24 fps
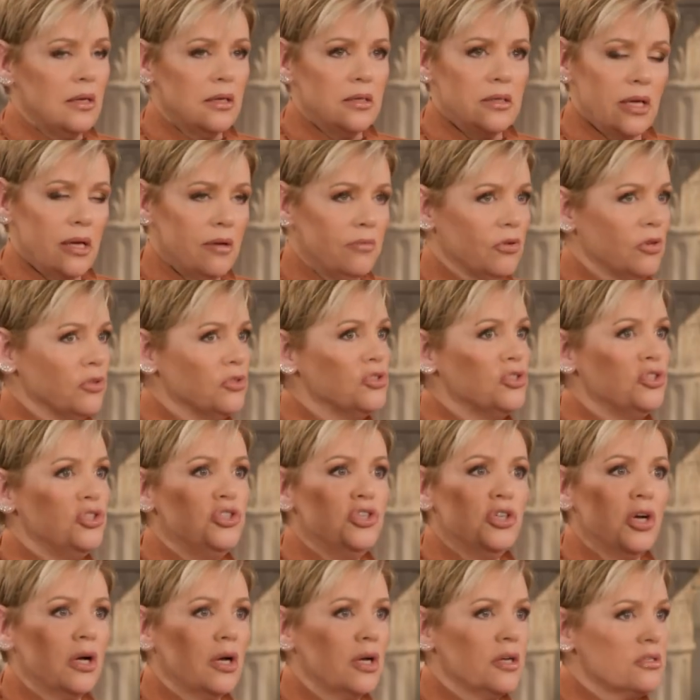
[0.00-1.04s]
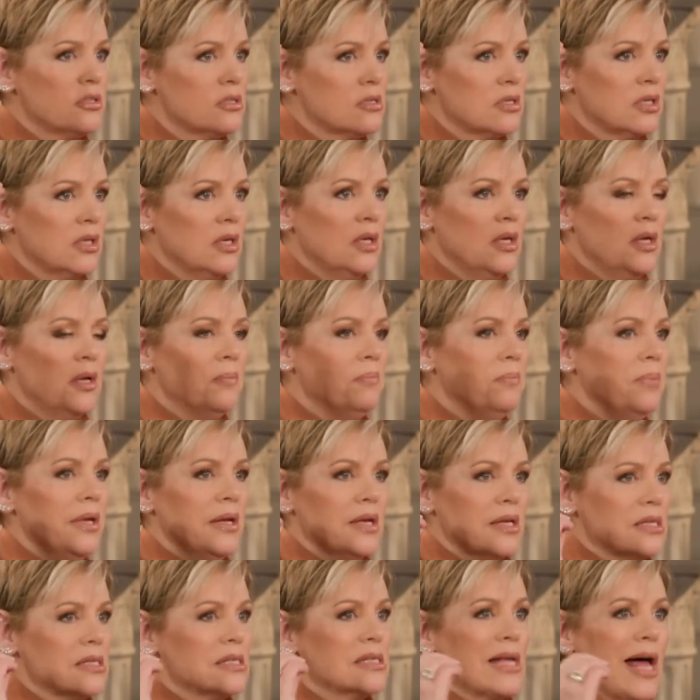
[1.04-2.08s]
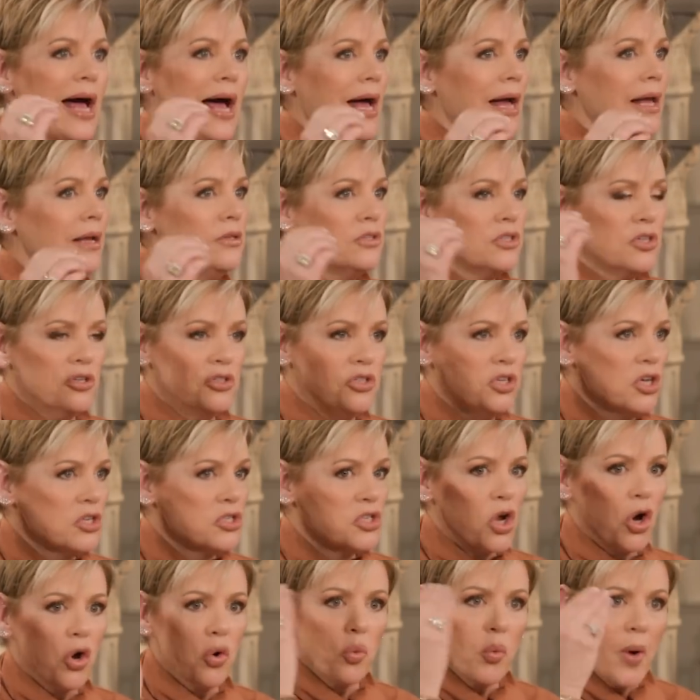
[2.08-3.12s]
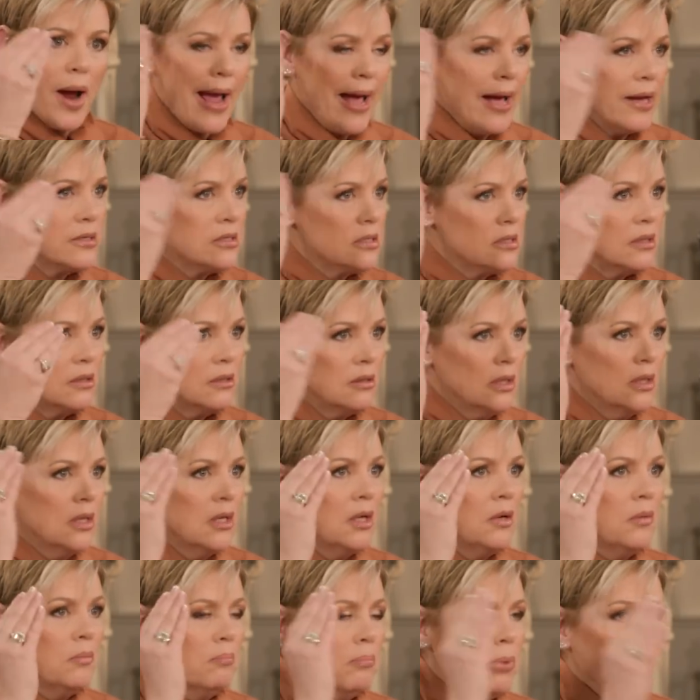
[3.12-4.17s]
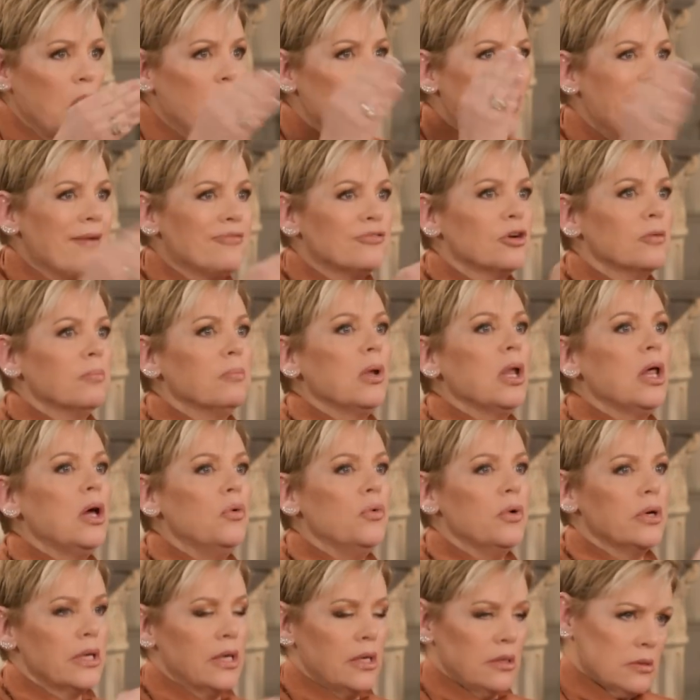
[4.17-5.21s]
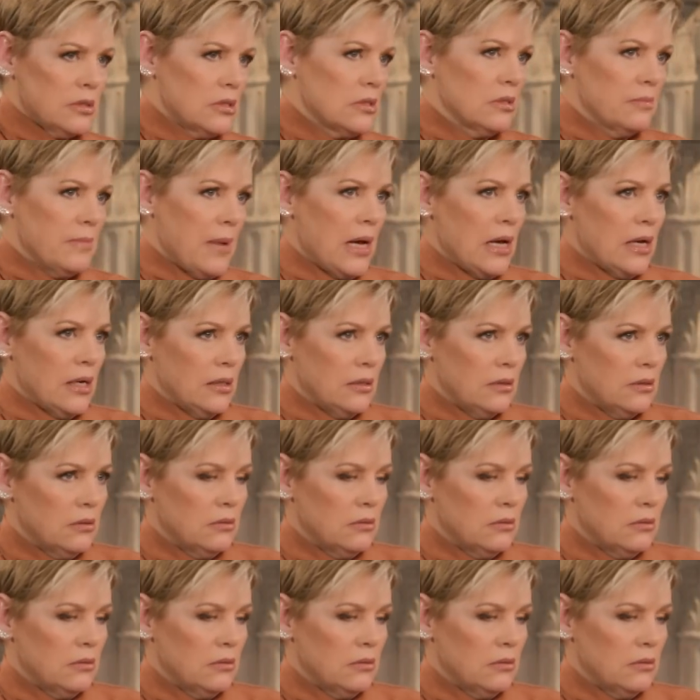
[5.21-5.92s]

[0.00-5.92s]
devil's just been assigned to just harass and blow after blow against the mind.